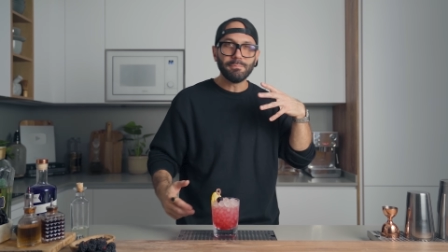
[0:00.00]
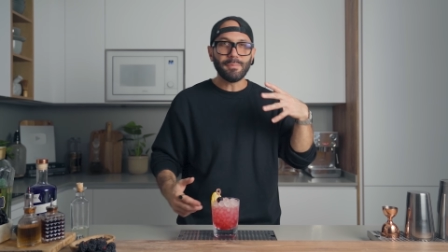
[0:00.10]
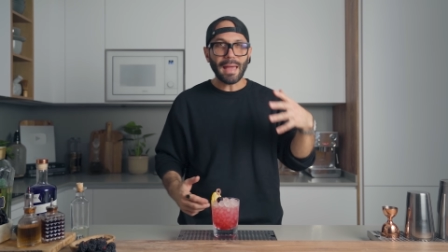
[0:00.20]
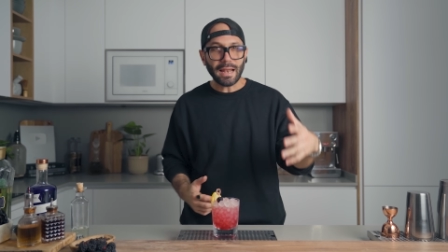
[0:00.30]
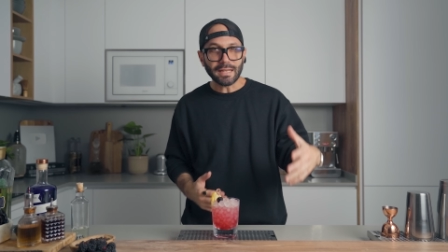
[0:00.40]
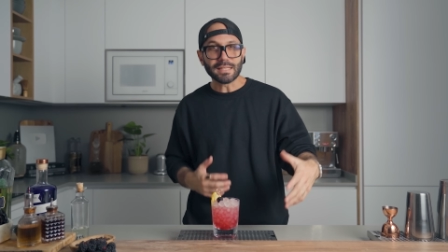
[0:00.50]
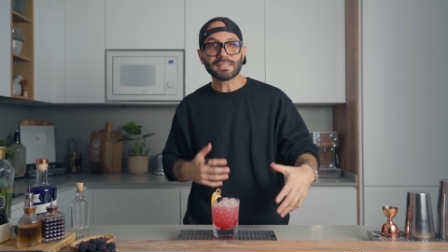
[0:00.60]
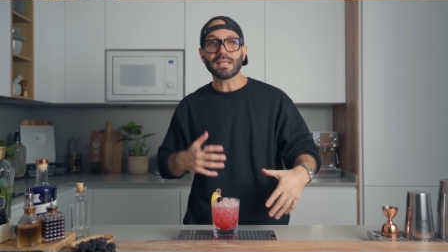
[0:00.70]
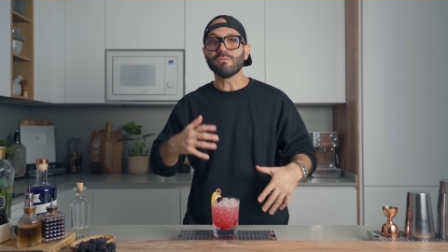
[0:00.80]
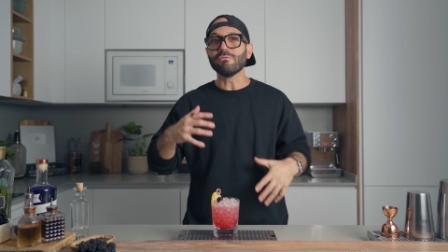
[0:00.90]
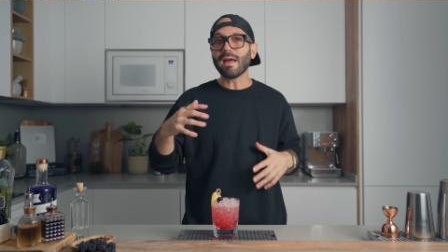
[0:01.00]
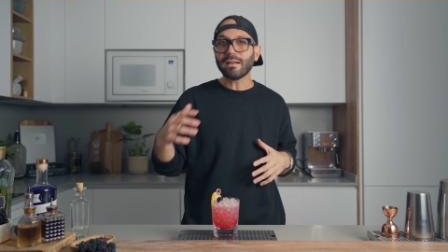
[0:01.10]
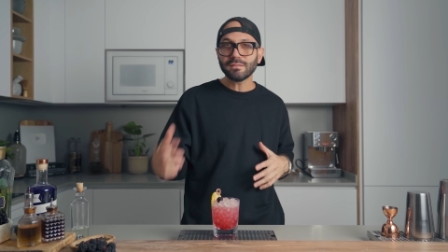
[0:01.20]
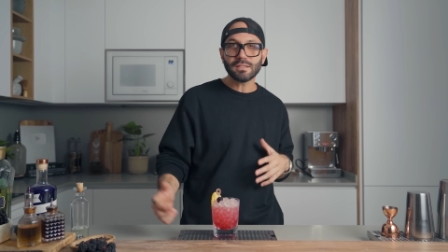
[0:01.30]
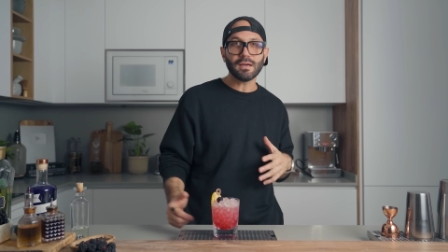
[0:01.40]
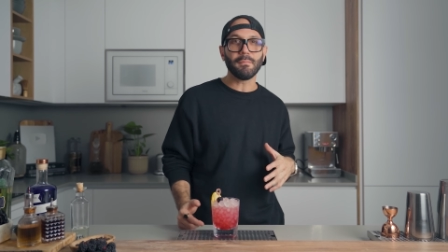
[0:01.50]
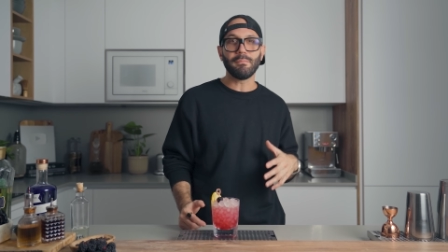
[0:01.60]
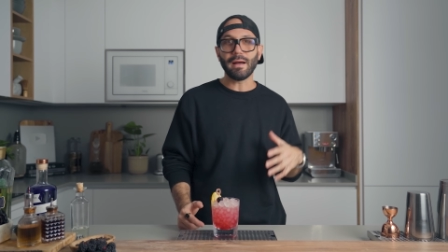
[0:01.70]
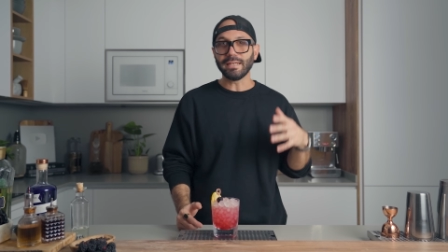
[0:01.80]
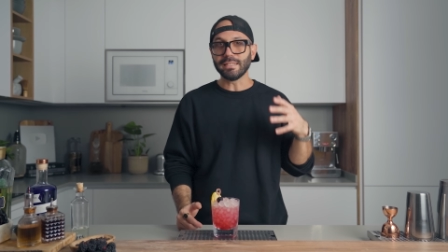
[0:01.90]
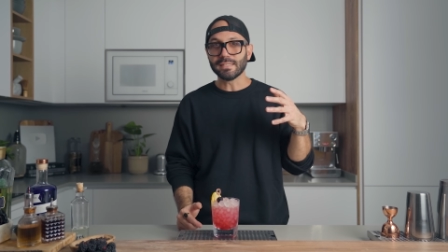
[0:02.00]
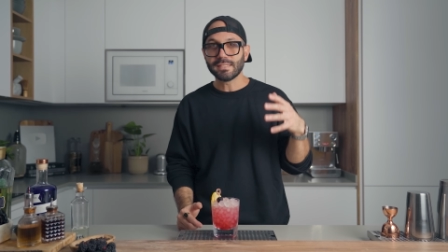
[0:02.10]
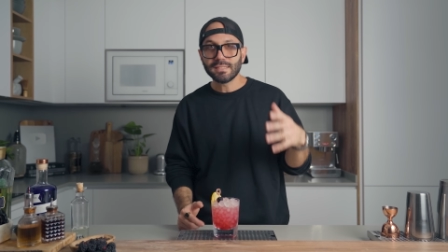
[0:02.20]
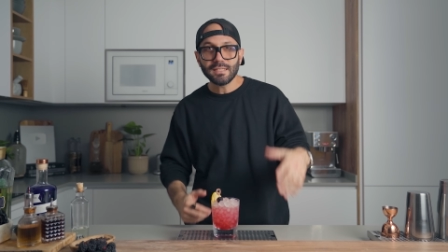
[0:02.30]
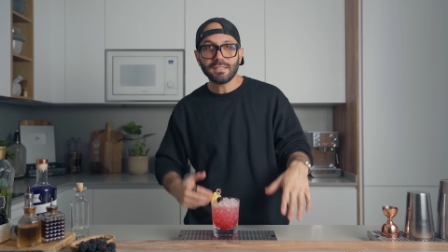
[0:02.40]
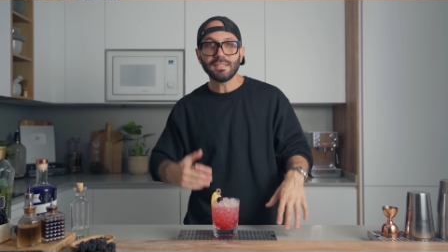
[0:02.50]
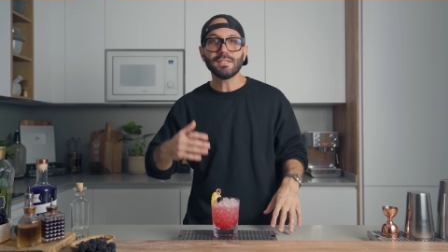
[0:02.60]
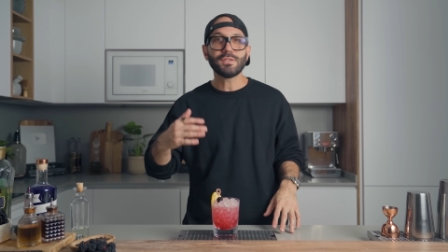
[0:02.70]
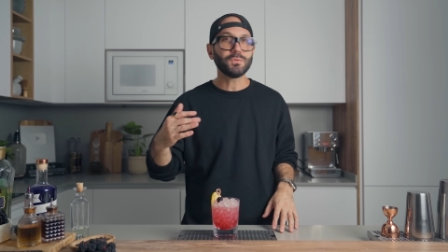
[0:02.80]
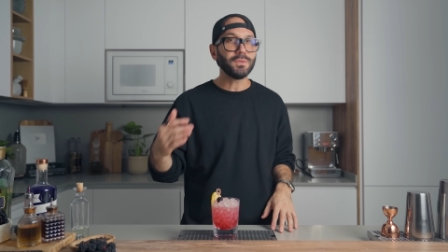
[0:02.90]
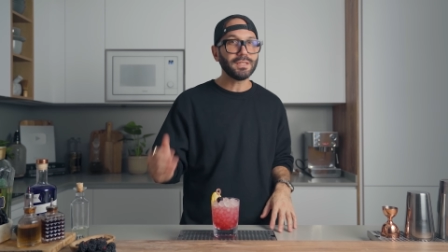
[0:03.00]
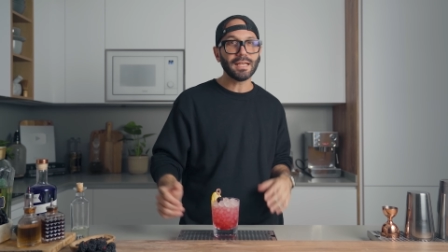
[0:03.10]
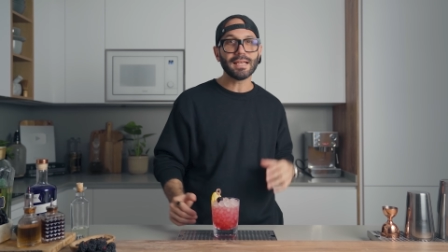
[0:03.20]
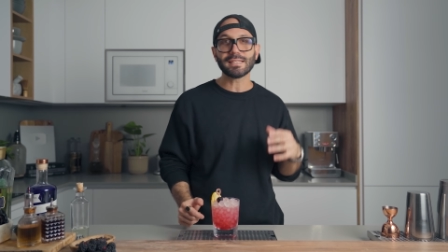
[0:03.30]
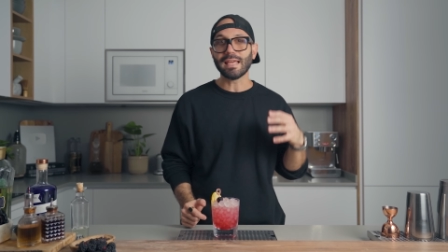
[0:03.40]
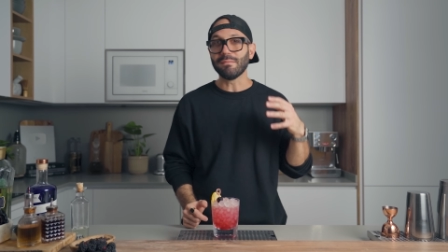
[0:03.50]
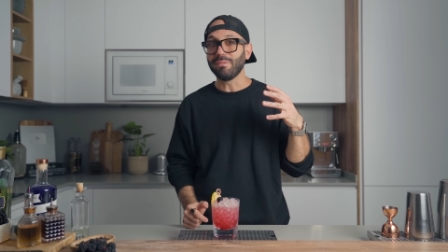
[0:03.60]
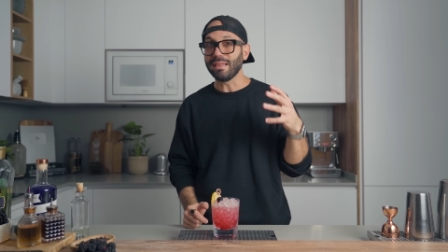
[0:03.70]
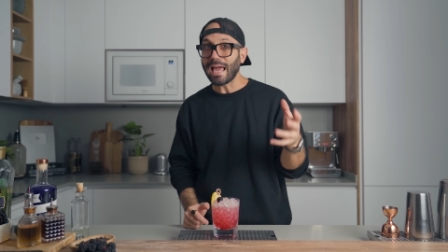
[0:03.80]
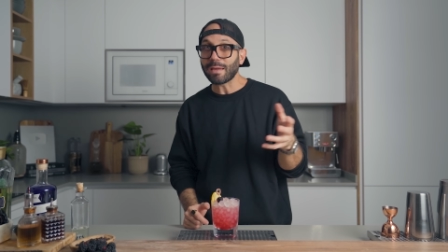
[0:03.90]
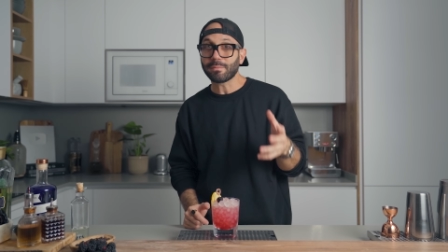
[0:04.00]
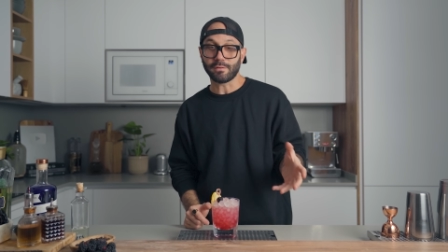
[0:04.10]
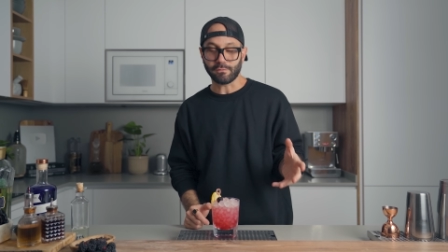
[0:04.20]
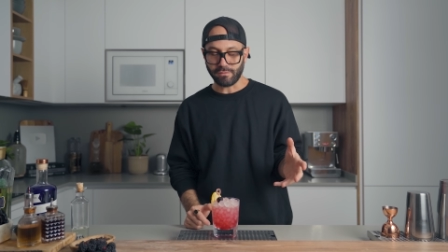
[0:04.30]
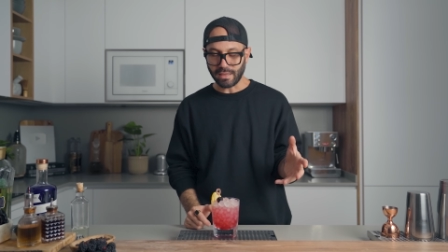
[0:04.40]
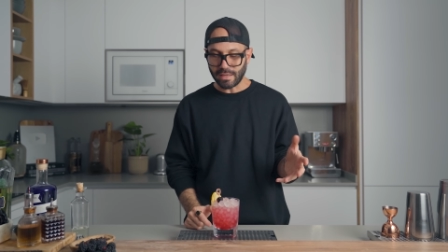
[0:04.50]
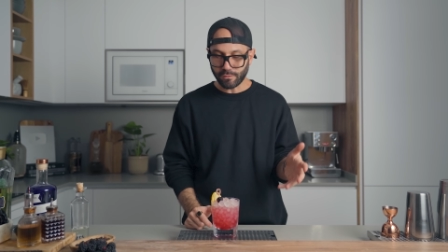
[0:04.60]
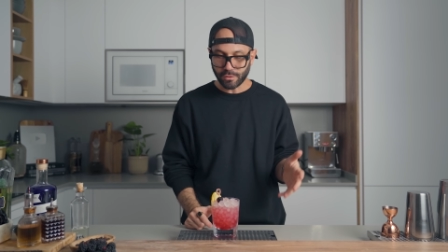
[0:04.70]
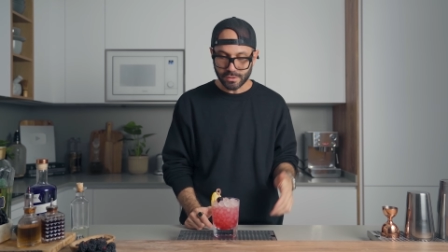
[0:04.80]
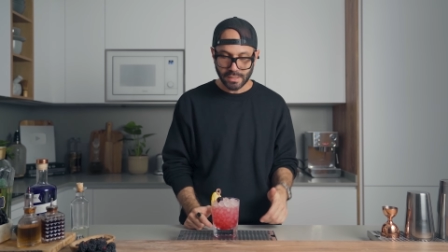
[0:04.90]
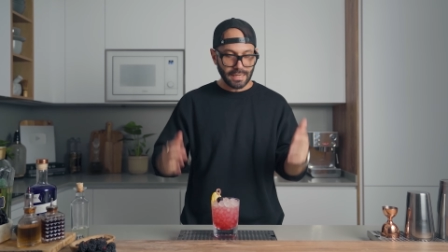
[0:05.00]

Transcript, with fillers: balanced and rounded up by the acidity, sweetness, and blackberry flavors.